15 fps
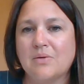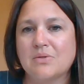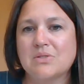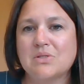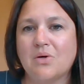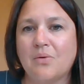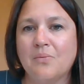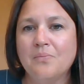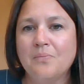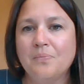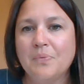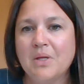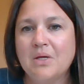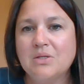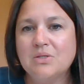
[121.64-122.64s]
out. So
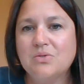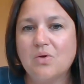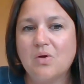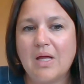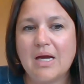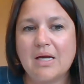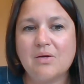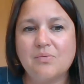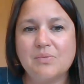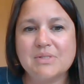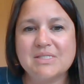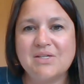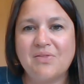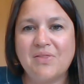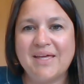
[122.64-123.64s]
2 o'clock,
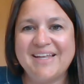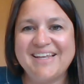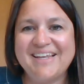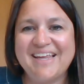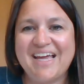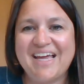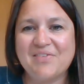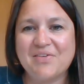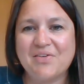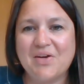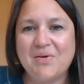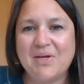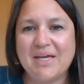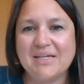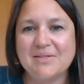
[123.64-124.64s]
we'll see you then. Have a
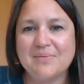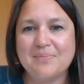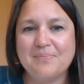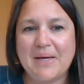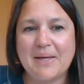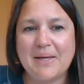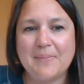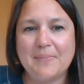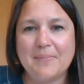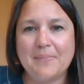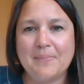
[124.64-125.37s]
great weekend. Bye.